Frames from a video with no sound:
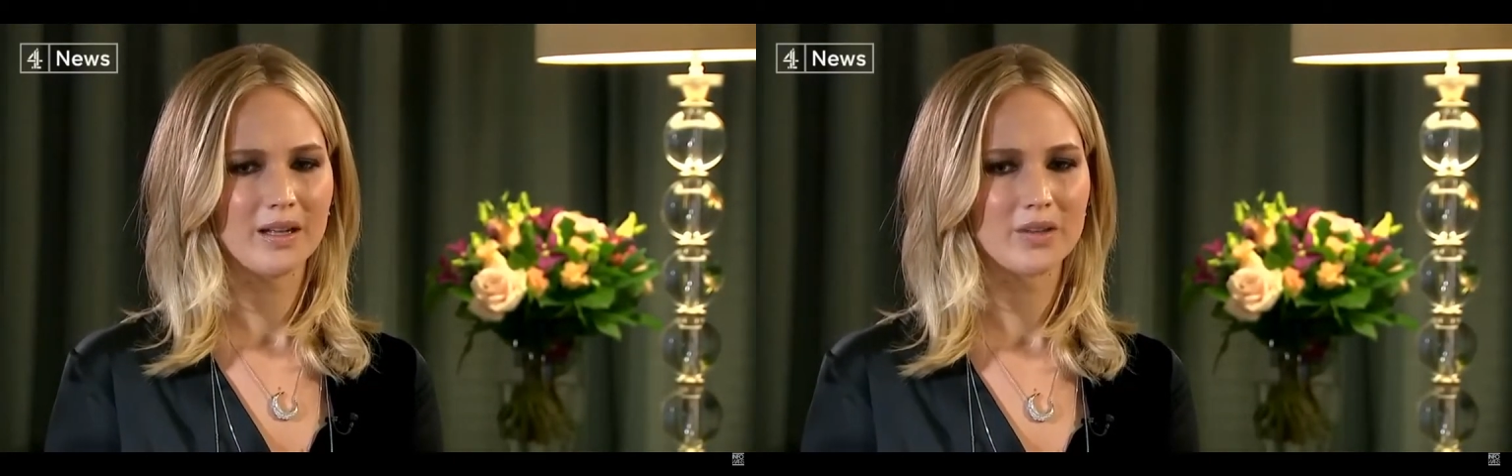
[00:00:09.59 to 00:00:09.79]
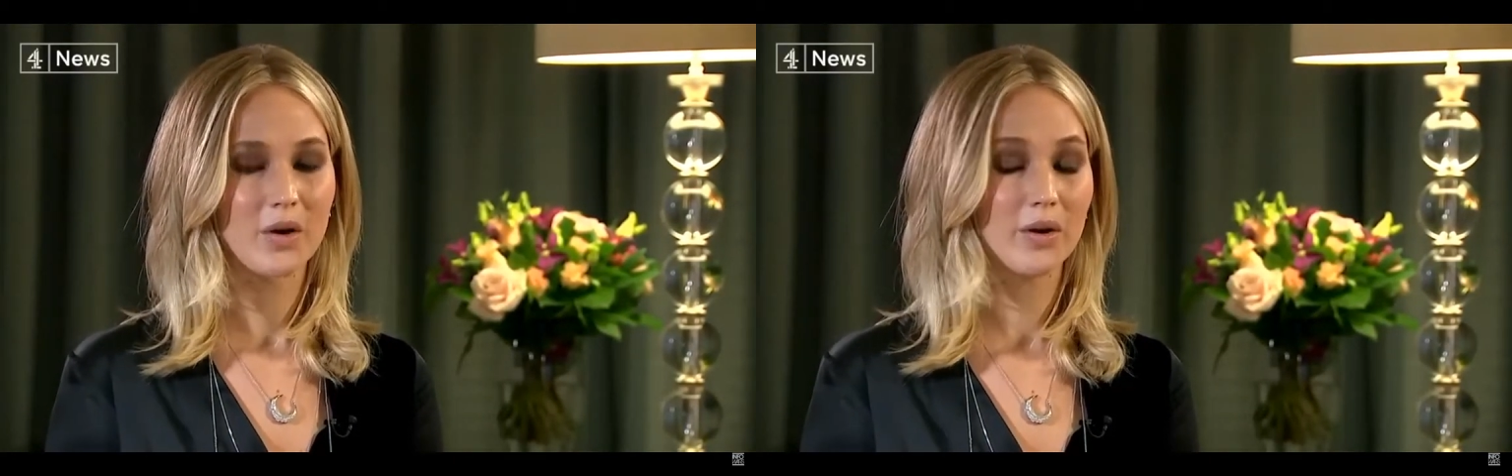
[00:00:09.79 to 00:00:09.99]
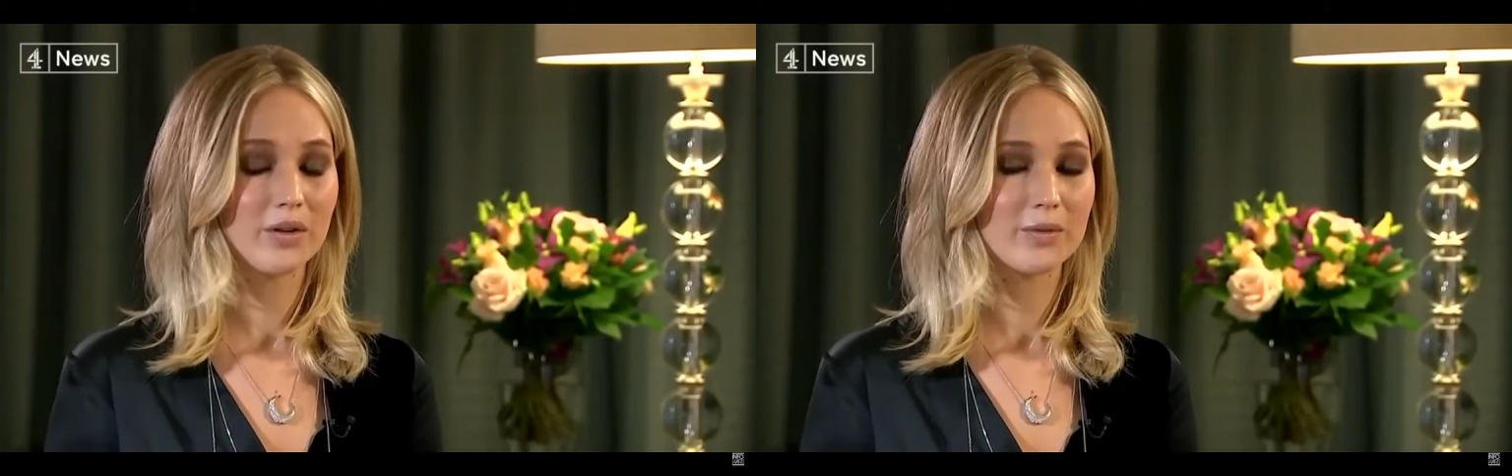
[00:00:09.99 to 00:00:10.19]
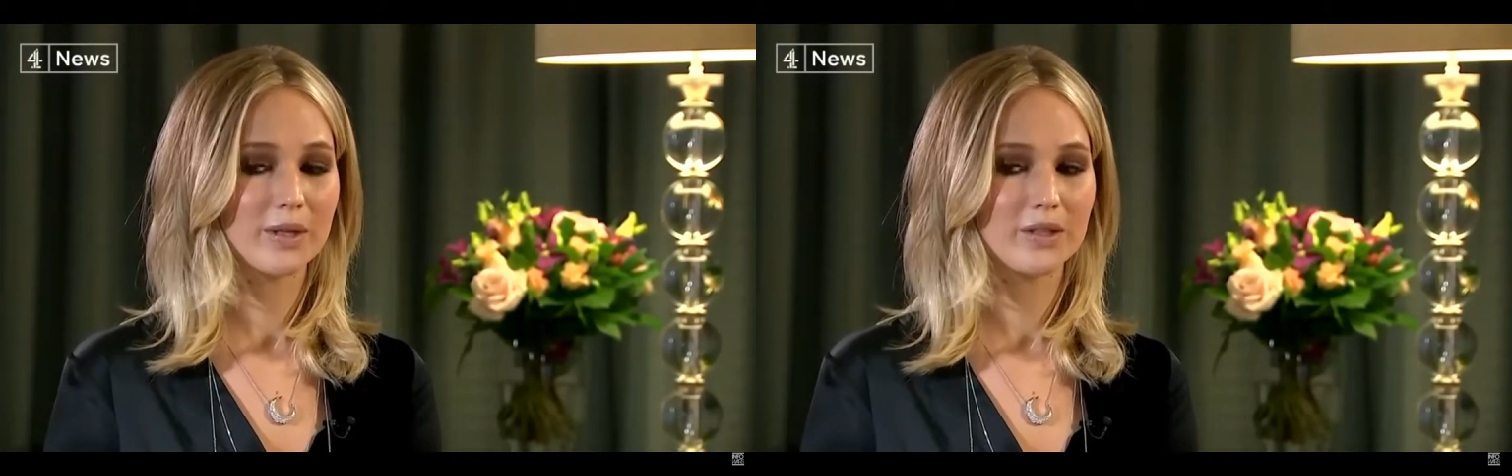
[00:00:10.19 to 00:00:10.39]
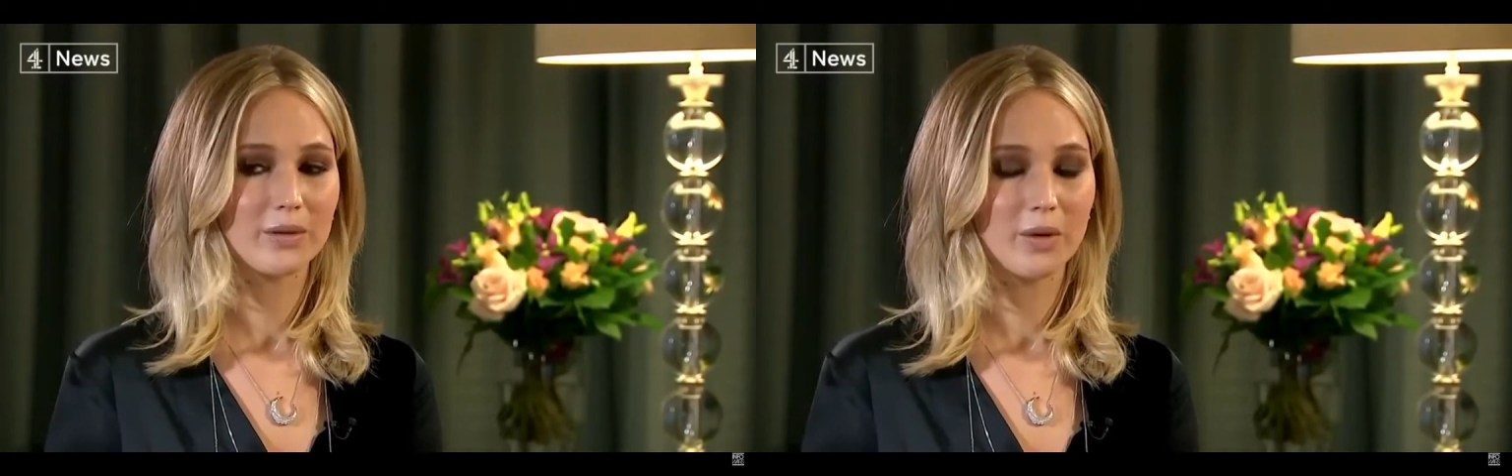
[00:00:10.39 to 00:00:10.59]
it's hard,
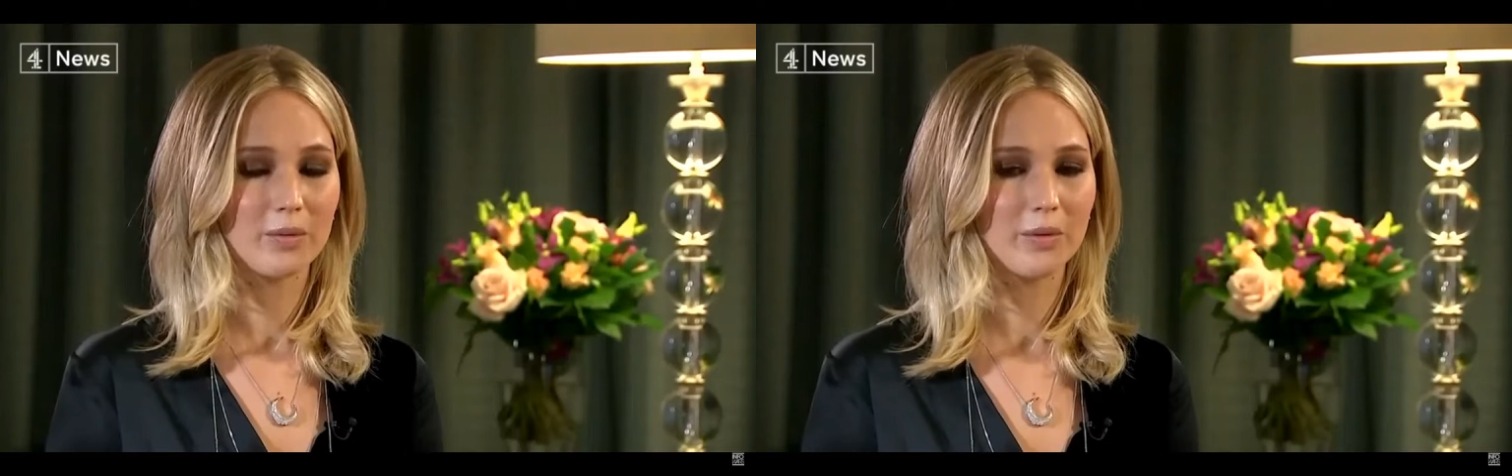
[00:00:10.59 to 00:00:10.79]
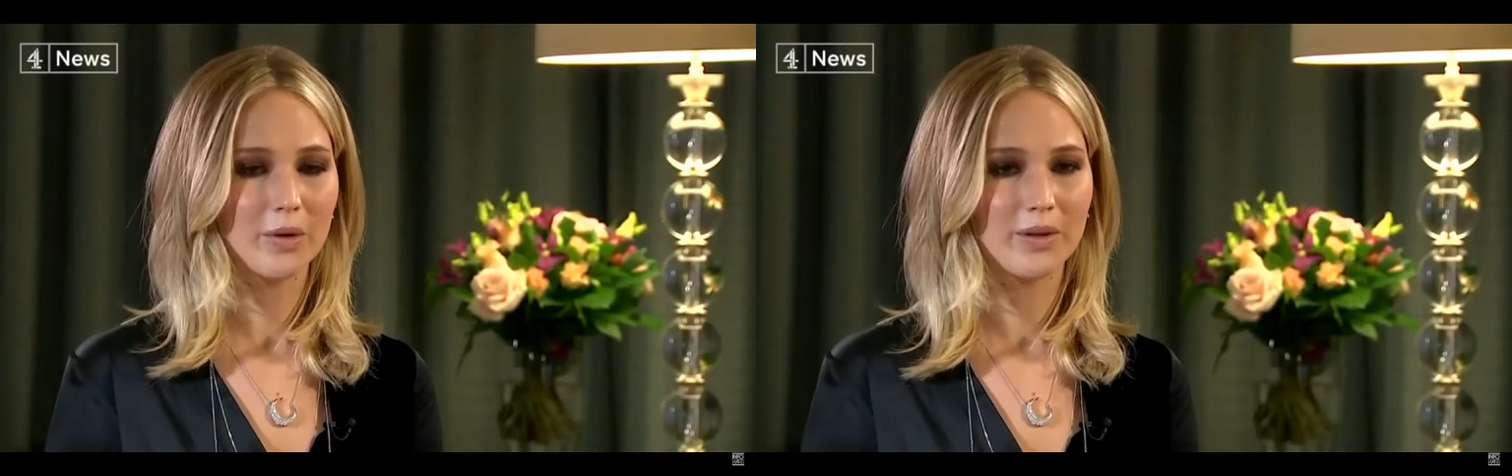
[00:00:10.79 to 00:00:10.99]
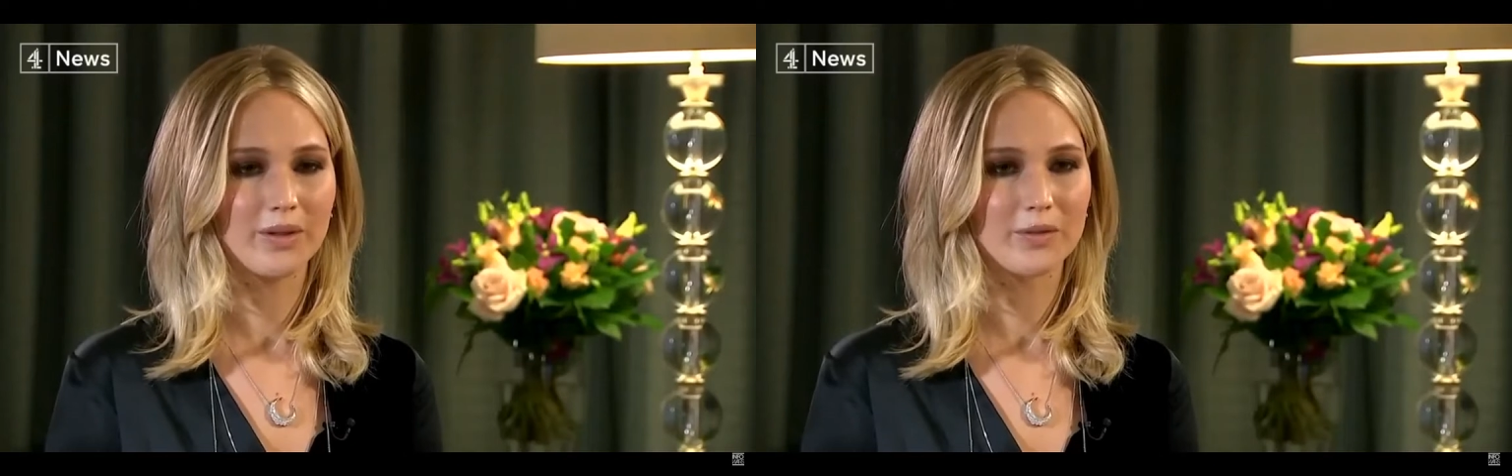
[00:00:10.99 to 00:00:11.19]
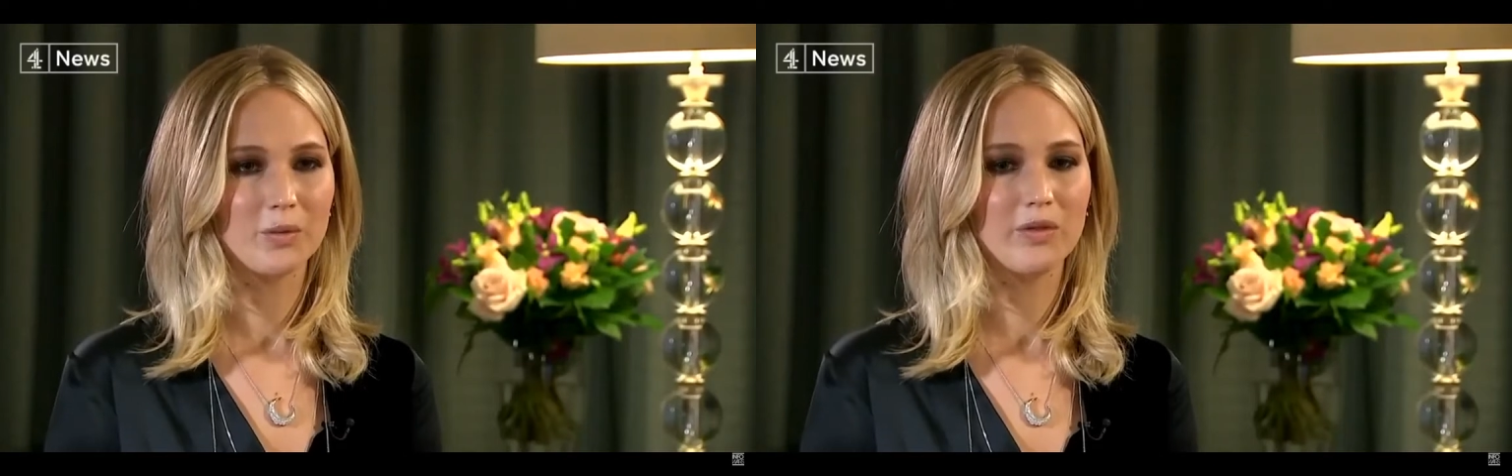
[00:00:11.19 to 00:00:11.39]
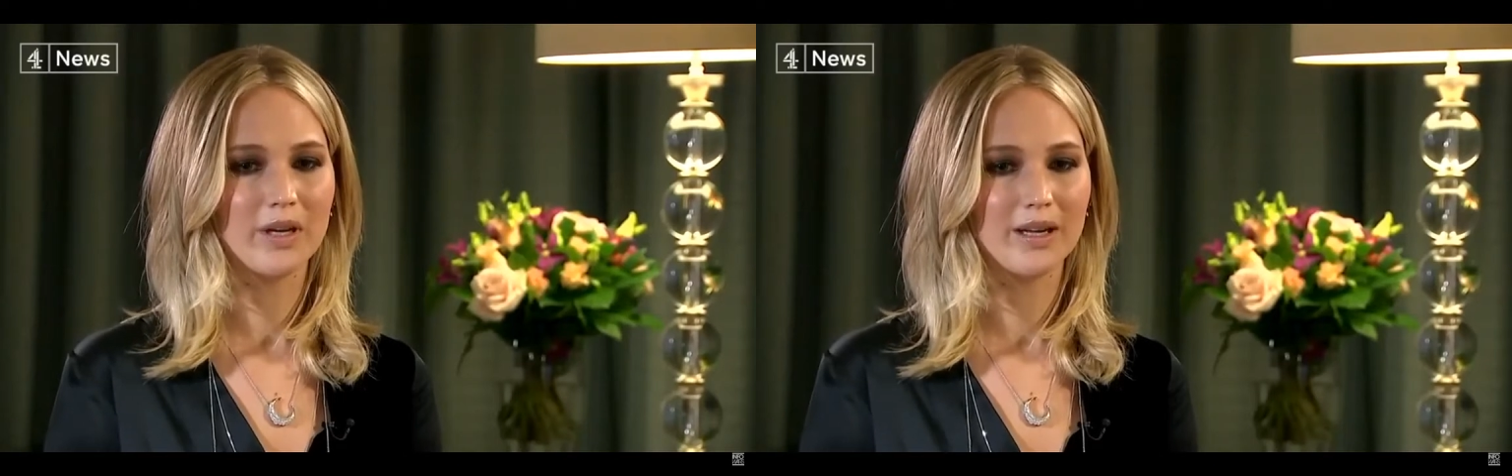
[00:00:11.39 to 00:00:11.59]
especially while promoting this
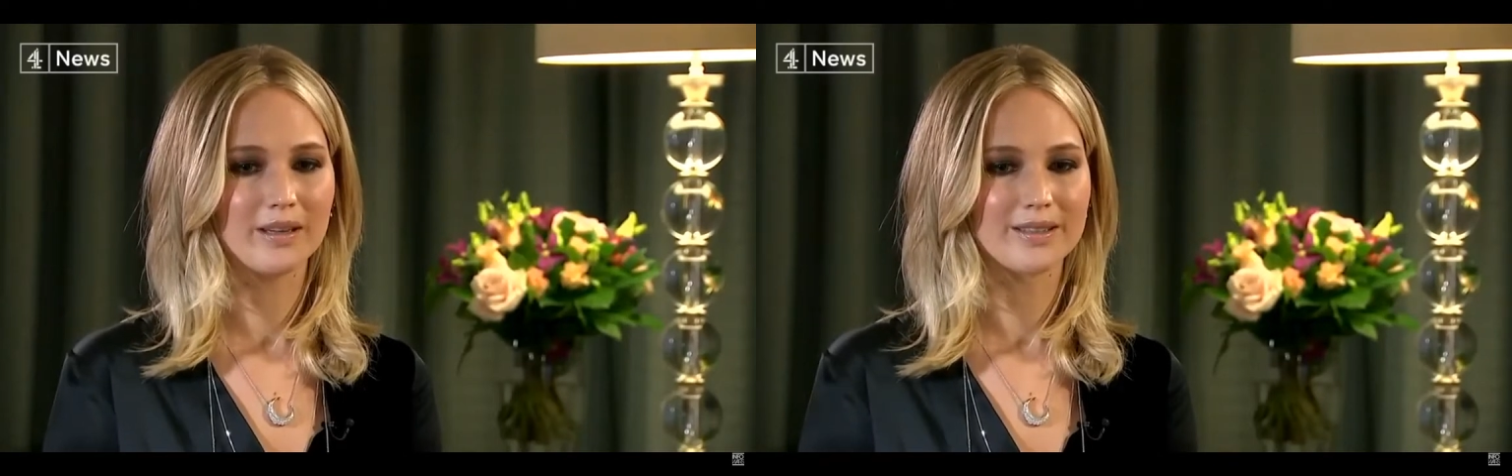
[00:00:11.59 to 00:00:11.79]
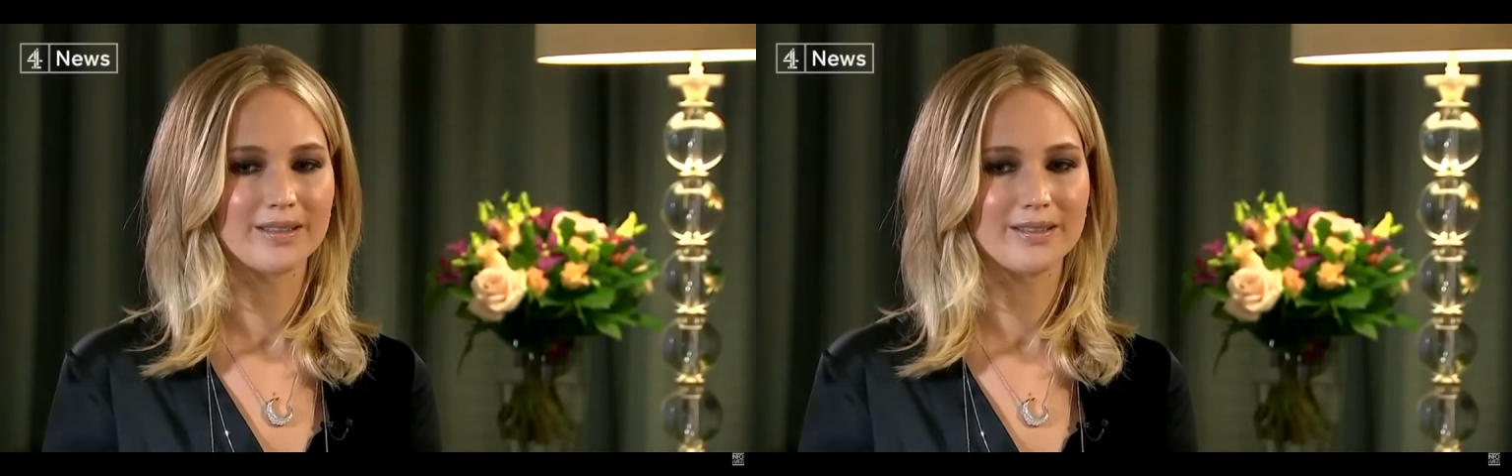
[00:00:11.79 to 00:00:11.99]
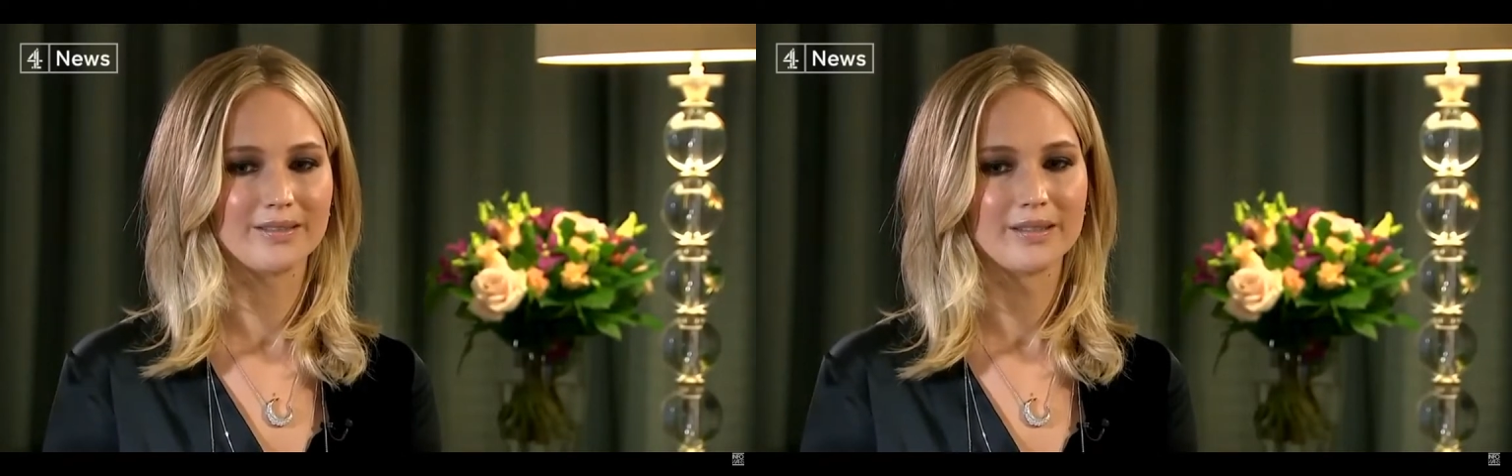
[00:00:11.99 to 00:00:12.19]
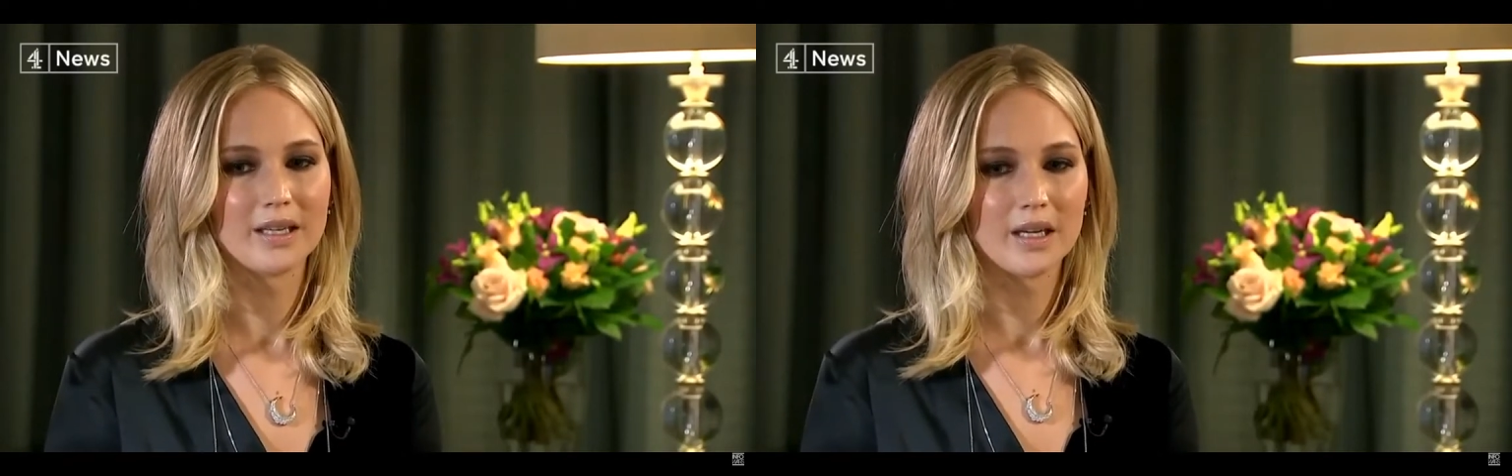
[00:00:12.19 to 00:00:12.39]
movie, not to